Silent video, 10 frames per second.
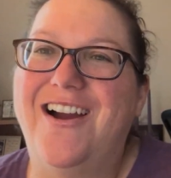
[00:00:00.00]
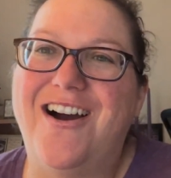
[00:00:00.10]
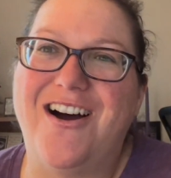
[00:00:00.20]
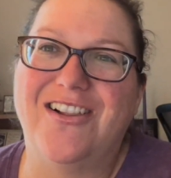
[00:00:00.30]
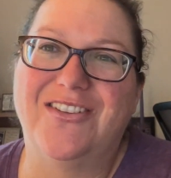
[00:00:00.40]

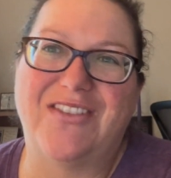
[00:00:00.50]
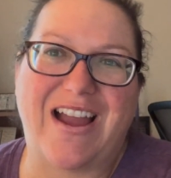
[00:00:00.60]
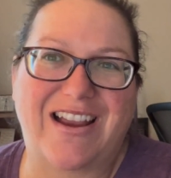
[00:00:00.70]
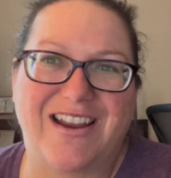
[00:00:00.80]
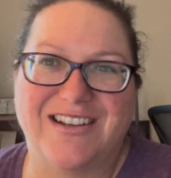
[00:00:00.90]
all of
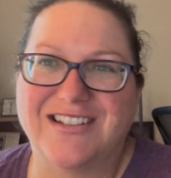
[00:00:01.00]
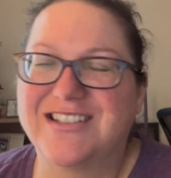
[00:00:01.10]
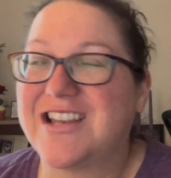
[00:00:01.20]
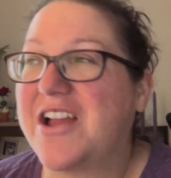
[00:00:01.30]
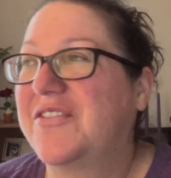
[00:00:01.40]
that kind of
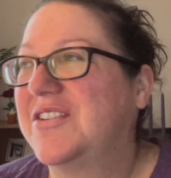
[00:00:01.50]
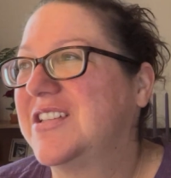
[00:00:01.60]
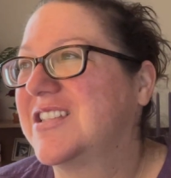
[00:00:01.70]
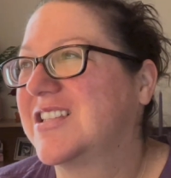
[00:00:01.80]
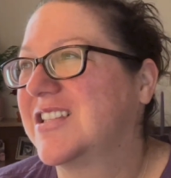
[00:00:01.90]
stuff.
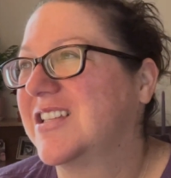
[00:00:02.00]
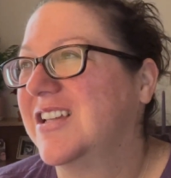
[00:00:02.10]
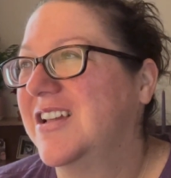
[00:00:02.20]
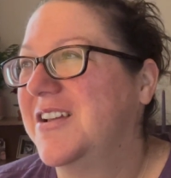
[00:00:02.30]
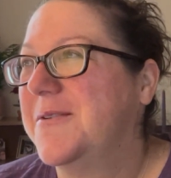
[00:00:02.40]
It's
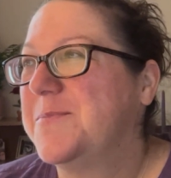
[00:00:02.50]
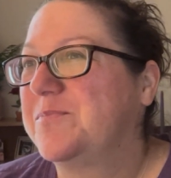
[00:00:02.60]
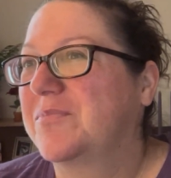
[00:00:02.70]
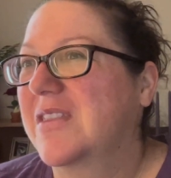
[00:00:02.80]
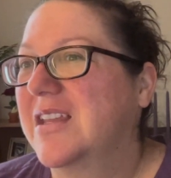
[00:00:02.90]

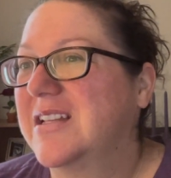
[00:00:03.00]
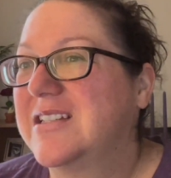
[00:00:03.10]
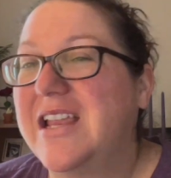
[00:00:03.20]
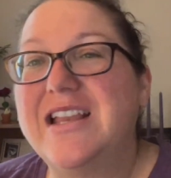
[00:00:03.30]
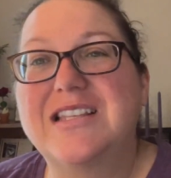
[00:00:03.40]

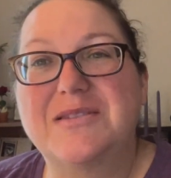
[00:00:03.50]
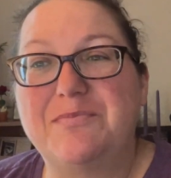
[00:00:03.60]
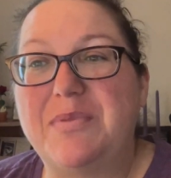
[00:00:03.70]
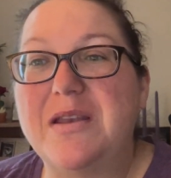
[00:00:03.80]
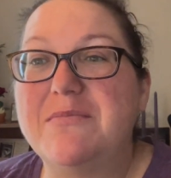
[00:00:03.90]

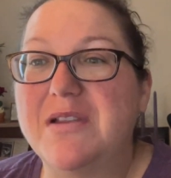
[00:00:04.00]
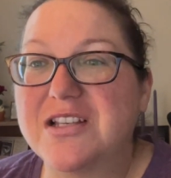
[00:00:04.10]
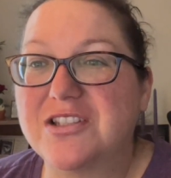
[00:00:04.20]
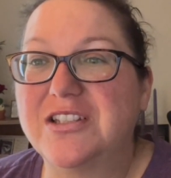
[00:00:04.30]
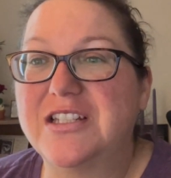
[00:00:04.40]
been
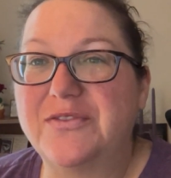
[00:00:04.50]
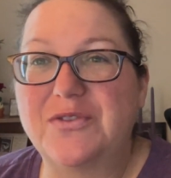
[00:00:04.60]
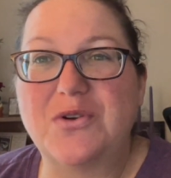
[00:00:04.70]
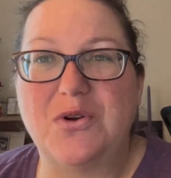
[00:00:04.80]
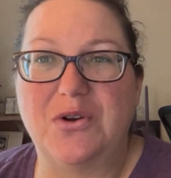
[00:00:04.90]
mentally
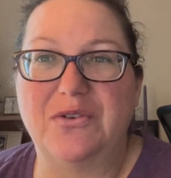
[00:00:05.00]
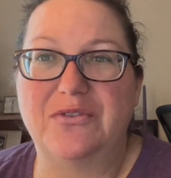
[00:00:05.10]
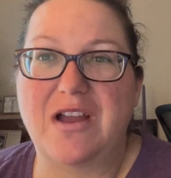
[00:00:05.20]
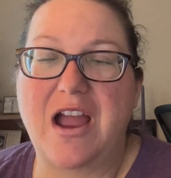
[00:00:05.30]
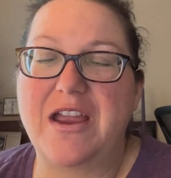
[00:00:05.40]
difficult.
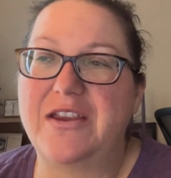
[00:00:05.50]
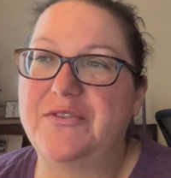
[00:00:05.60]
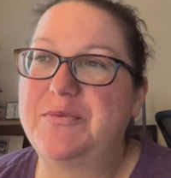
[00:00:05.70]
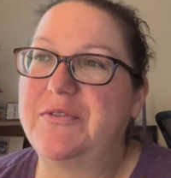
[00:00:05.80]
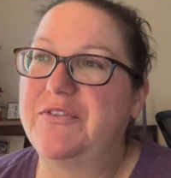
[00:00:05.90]

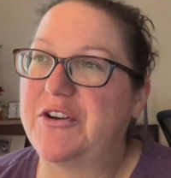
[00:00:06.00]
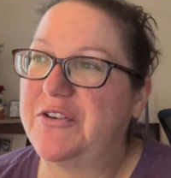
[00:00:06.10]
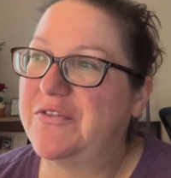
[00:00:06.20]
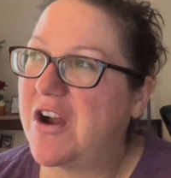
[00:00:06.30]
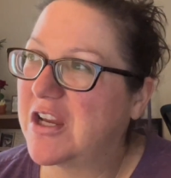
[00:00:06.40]
I've been very
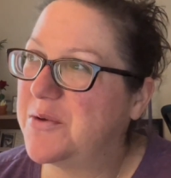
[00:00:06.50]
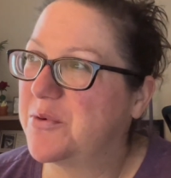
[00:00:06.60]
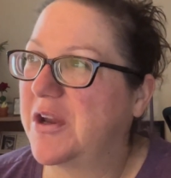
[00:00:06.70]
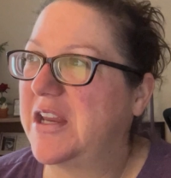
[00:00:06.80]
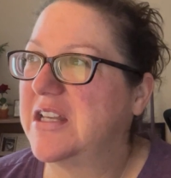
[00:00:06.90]
foggy
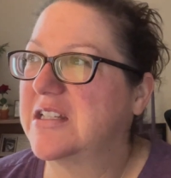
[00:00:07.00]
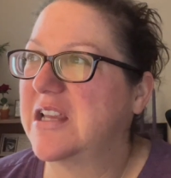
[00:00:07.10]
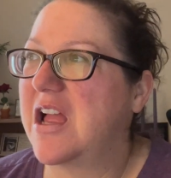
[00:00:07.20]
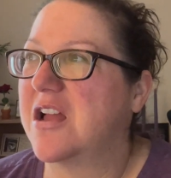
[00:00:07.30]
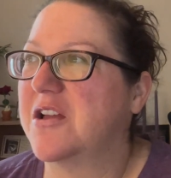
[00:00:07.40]
brained.
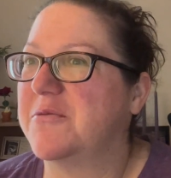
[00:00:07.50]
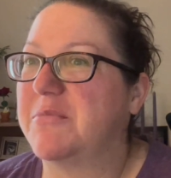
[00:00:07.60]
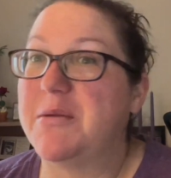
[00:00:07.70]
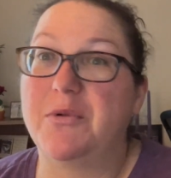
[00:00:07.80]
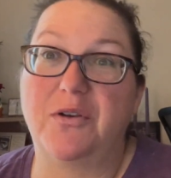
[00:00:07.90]

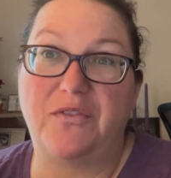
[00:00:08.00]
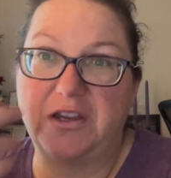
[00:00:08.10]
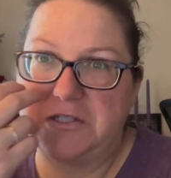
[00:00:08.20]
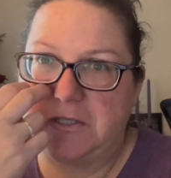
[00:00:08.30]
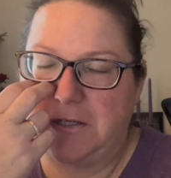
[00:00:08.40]
My
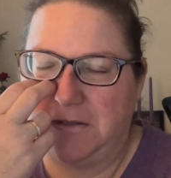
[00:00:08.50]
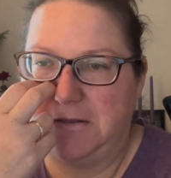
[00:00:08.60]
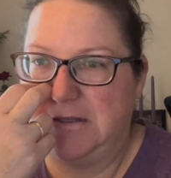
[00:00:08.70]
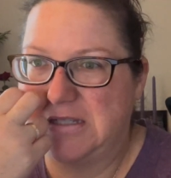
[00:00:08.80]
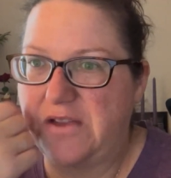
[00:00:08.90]
motivation
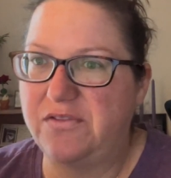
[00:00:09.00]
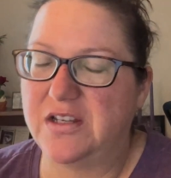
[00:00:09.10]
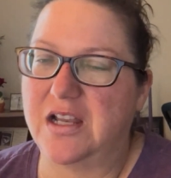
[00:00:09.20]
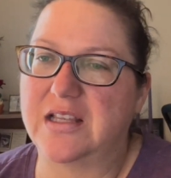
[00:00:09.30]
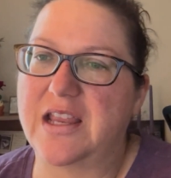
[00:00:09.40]
is definitely
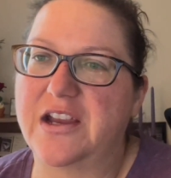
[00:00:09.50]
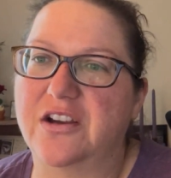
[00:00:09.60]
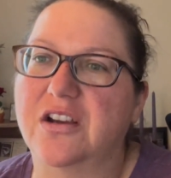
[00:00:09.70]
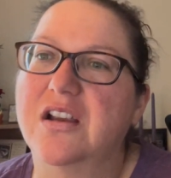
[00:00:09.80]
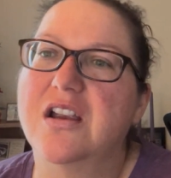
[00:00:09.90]
not there.